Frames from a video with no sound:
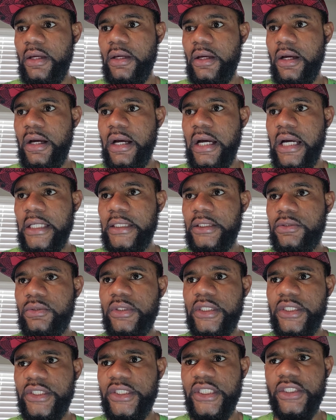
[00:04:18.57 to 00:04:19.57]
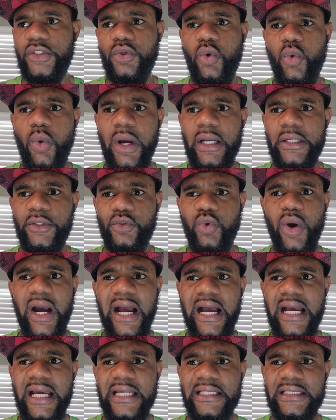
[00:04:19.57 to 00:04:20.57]
I took the 601
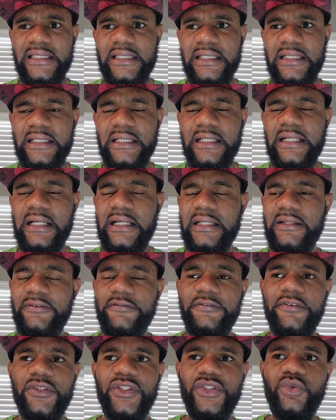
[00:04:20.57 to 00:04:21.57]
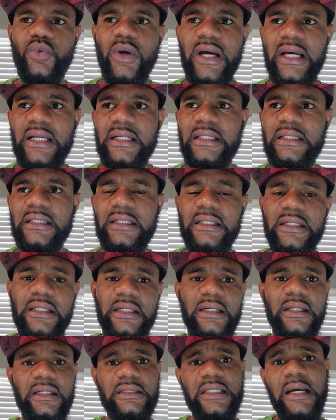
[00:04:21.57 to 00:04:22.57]
twice. The first one,
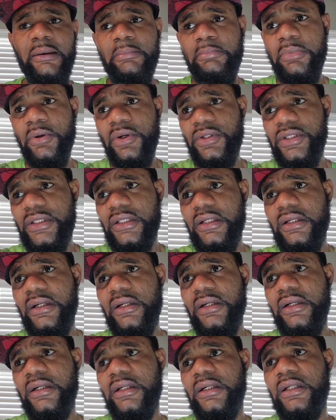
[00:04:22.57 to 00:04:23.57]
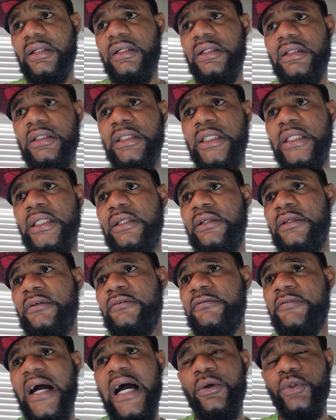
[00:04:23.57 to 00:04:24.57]
because I bought the
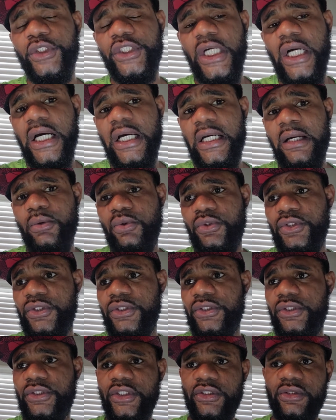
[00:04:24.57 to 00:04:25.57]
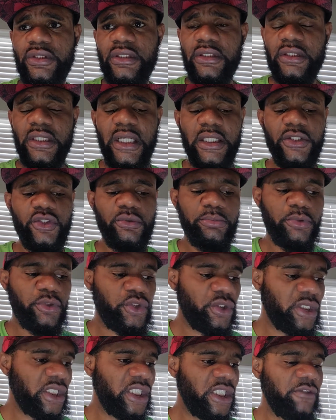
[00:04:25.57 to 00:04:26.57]
voucher that was, you know, that is supposed
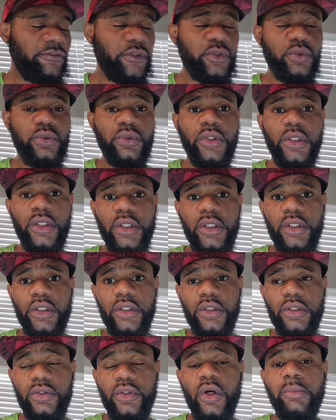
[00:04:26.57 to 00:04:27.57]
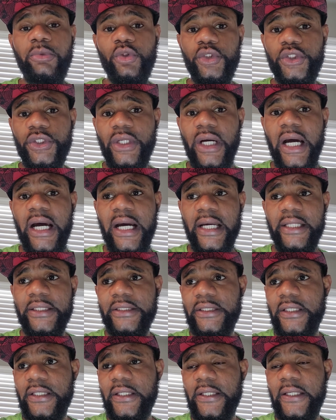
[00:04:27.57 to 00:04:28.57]
to give you double
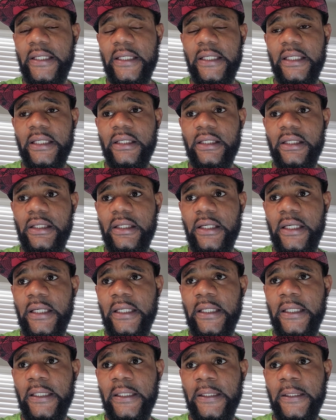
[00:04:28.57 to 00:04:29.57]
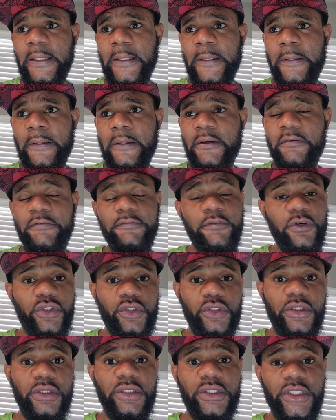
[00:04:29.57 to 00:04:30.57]
tries. And the
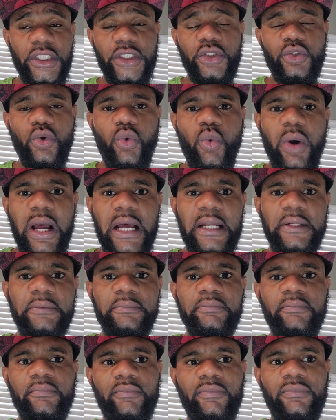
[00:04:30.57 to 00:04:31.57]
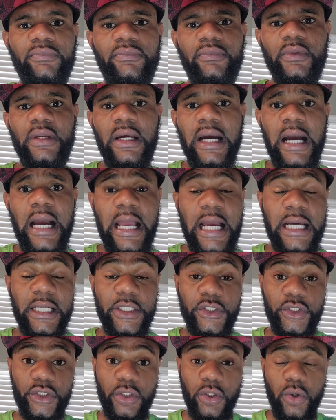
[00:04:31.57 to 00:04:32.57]
first 601, I had a
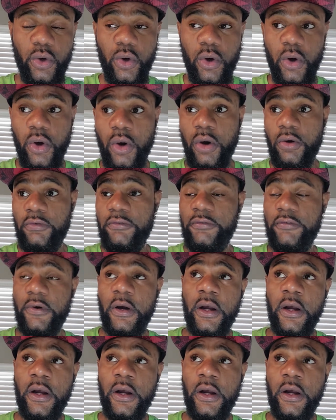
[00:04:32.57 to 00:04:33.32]
score of